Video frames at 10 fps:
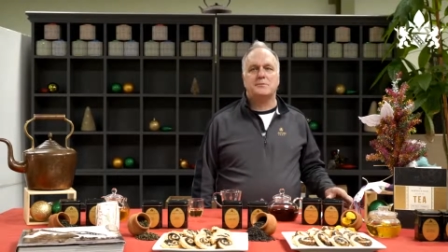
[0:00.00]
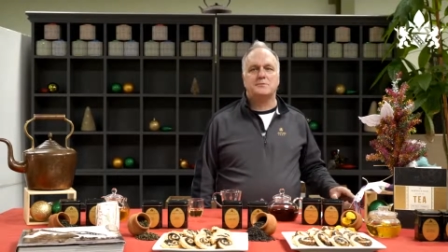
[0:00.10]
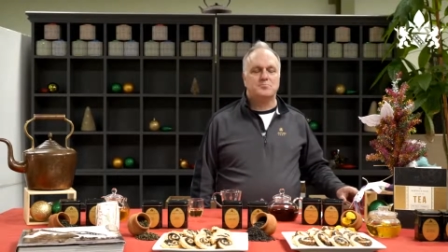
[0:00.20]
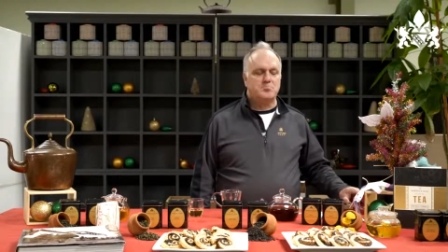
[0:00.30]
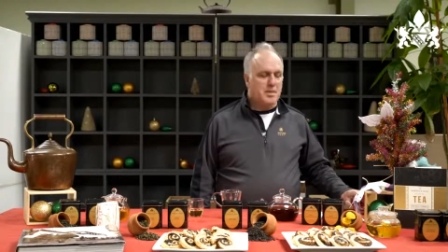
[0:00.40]

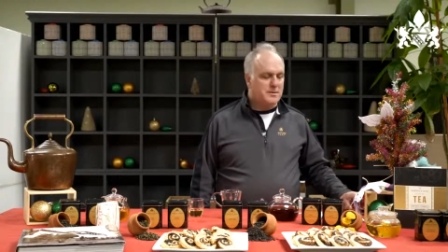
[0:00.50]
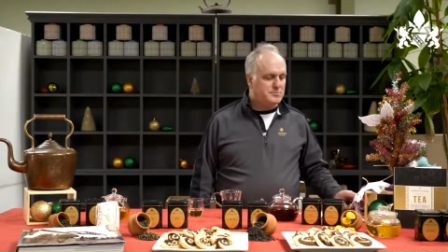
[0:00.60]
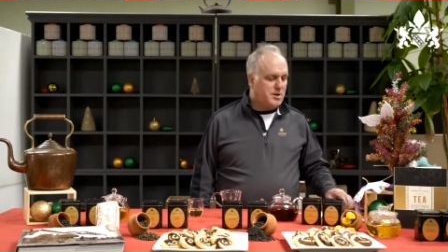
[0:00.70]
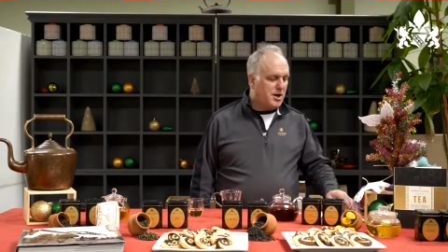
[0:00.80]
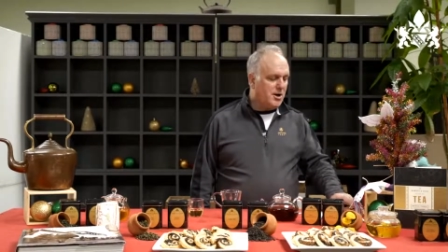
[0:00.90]
Oh,
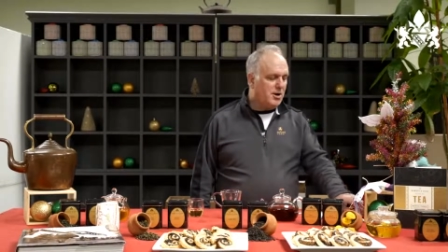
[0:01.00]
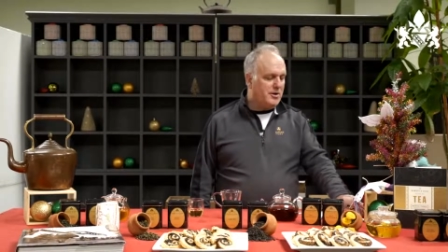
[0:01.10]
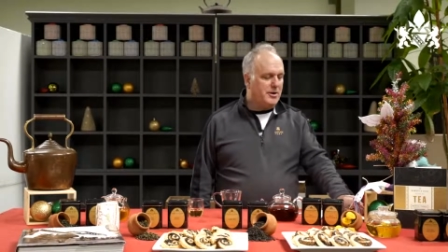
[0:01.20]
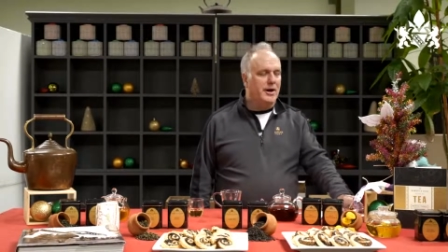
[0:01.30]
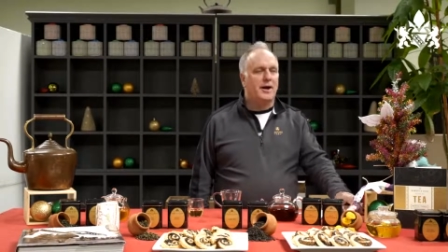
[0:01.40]
I'm ready. I
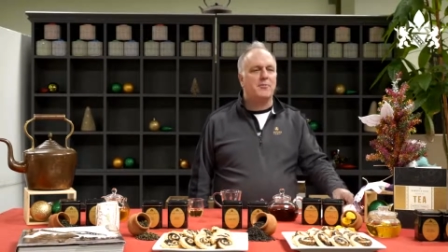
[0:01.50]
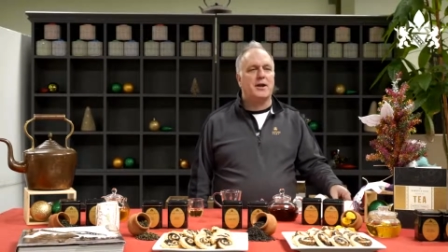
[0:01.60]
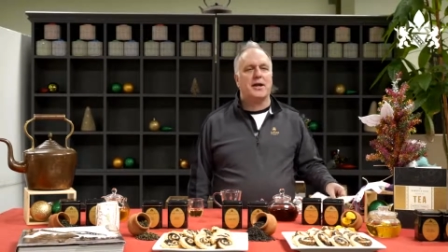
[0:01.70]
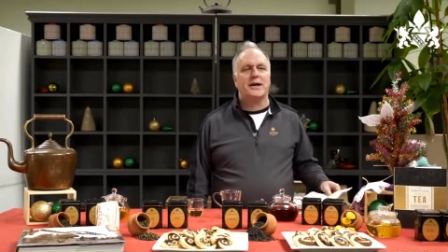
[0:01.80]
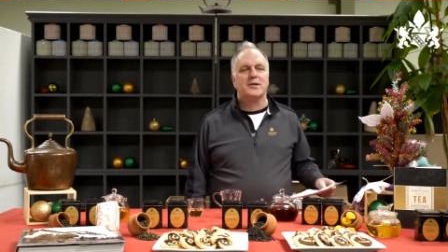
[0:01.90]
got to tell you the top 10